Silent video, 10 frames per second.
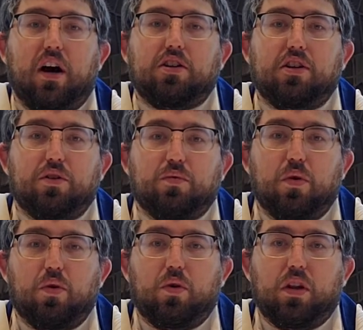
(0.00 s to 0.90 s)
under the
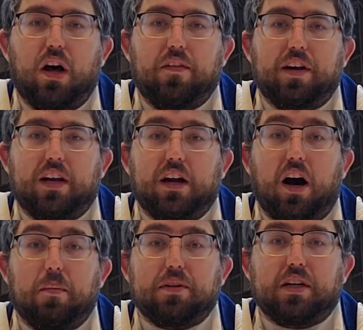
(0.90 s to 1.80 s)
rule of an
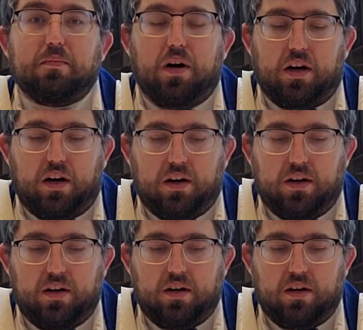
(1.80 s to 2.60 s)
incompetent monarch.